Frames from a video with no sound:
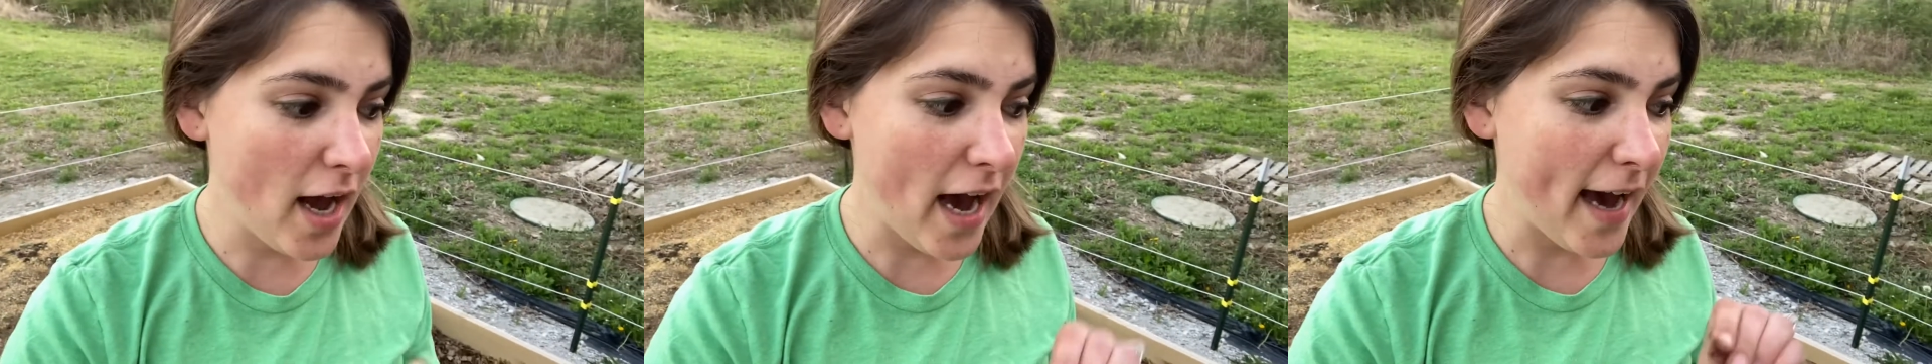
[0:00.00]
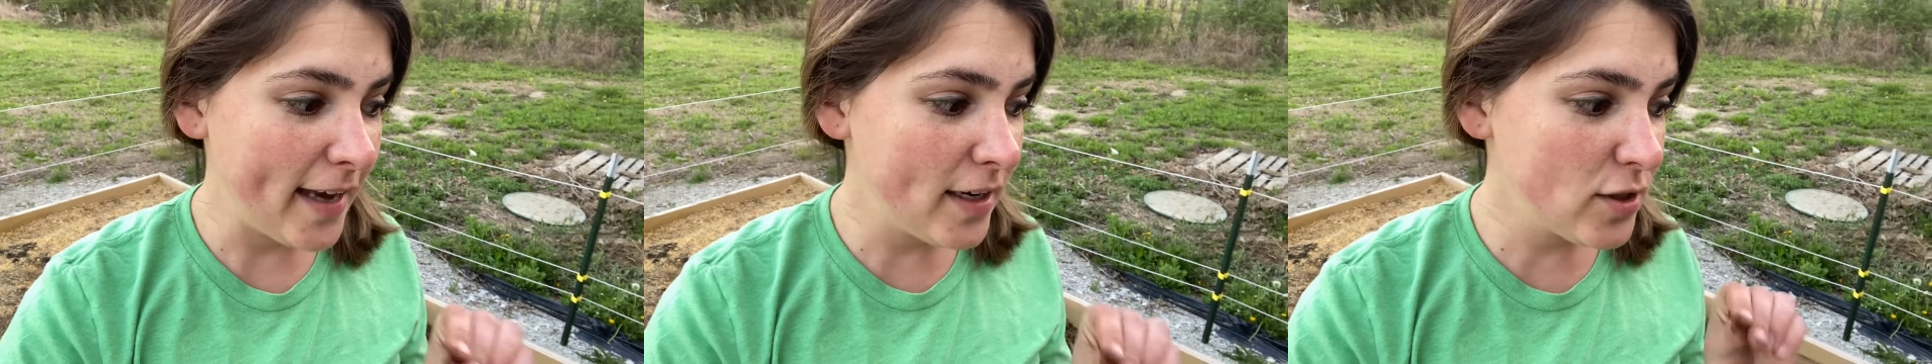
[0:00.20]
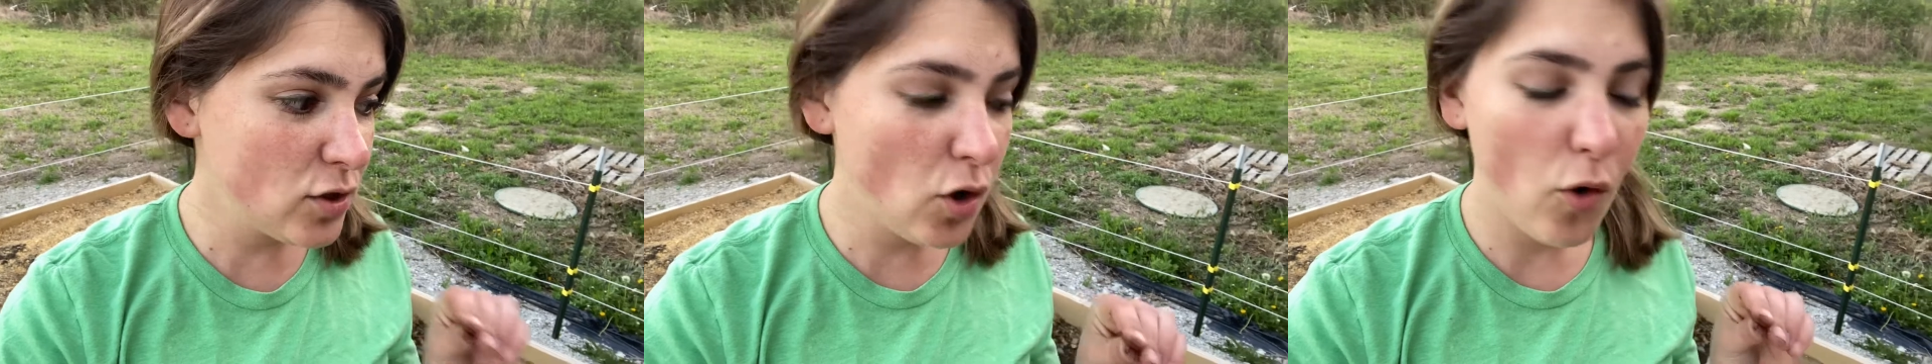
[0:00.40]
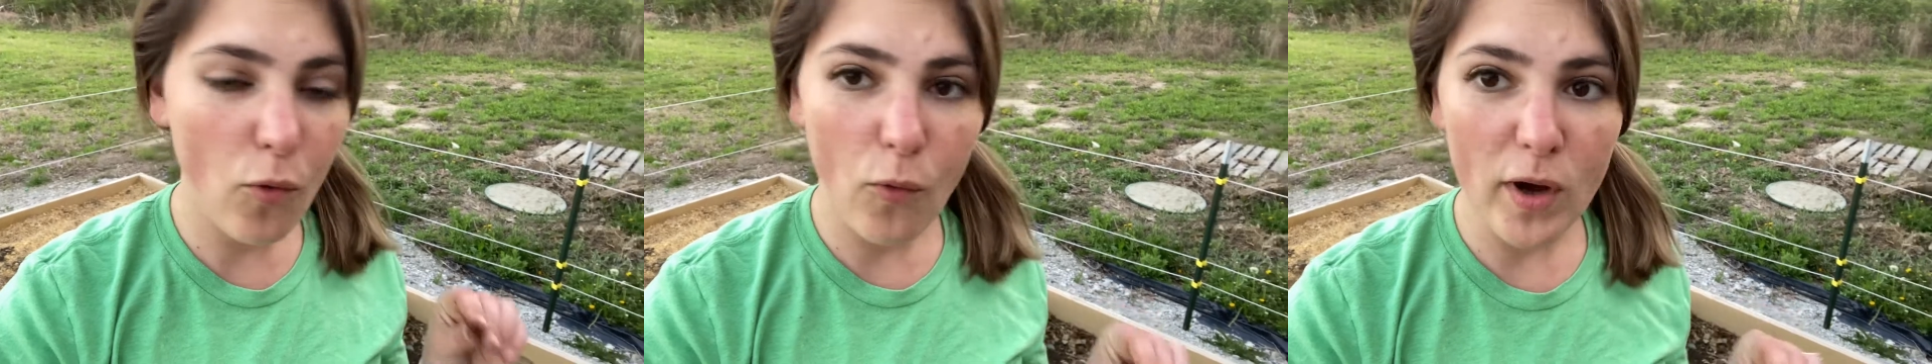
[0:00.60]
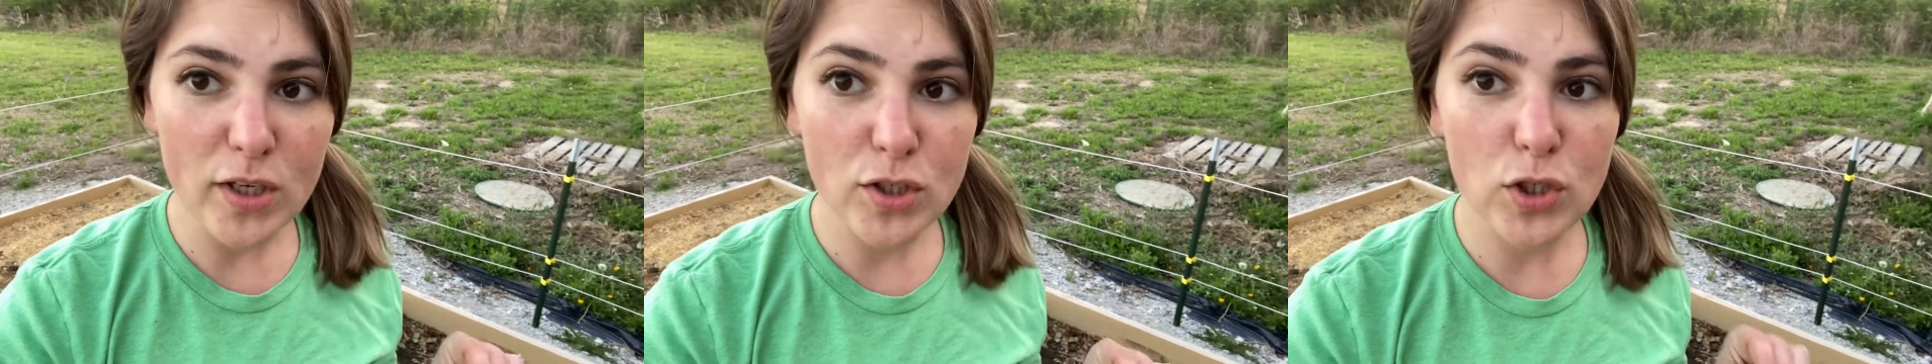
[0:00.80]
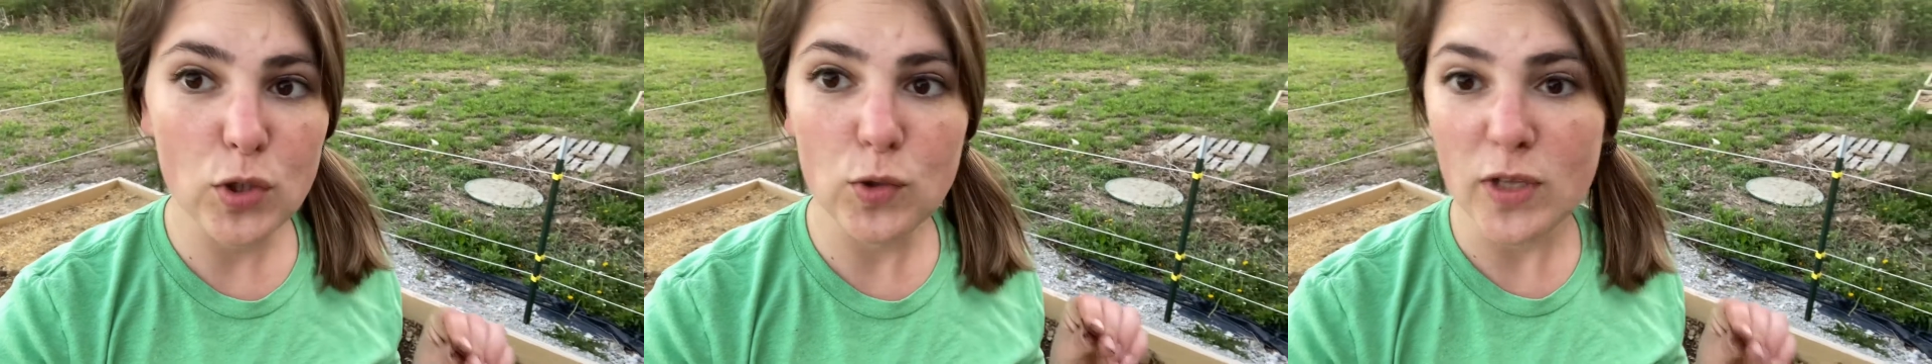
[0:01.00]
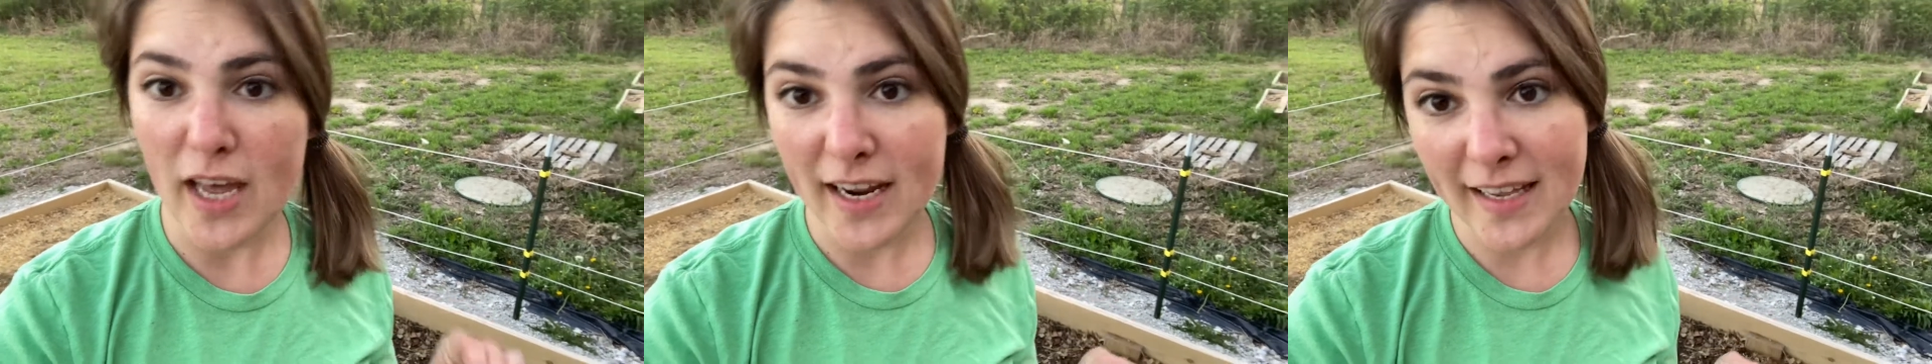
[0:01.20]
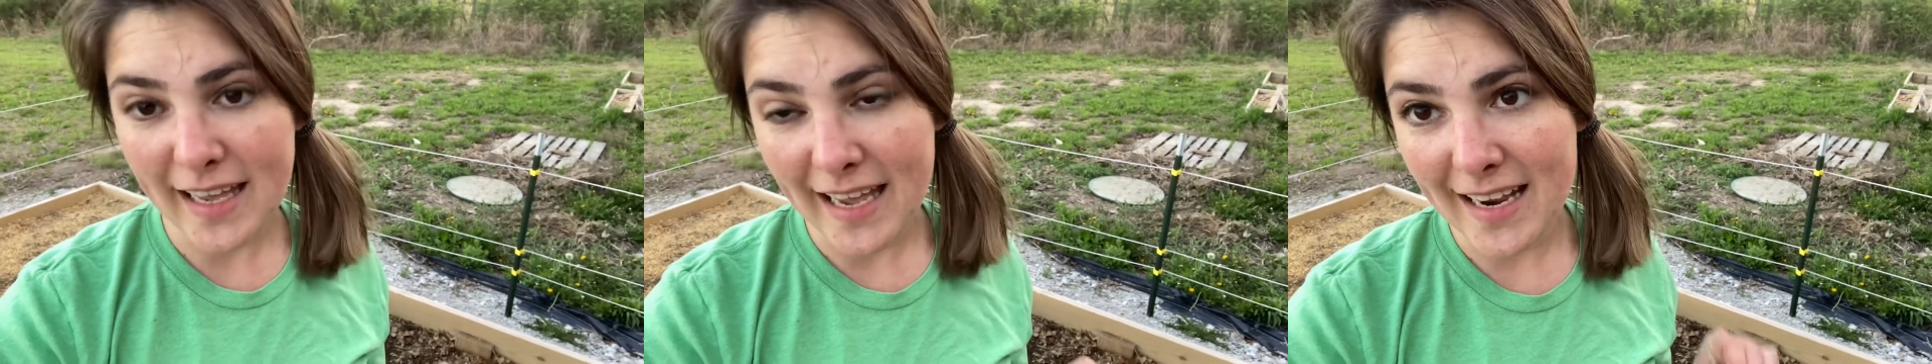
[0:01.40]
I just don't want to
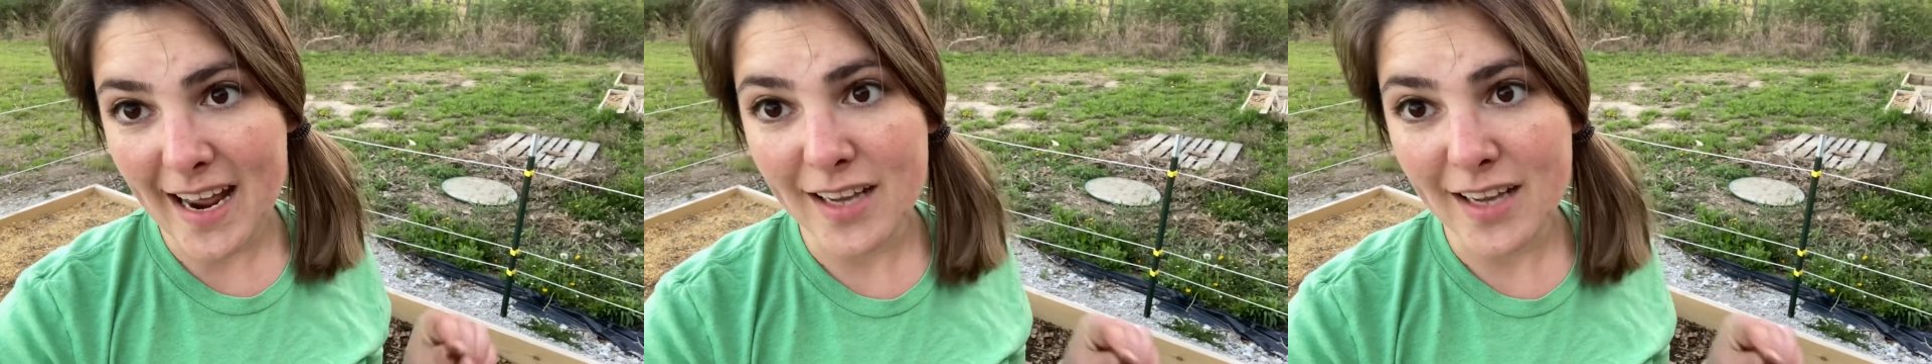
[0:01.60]
dedicate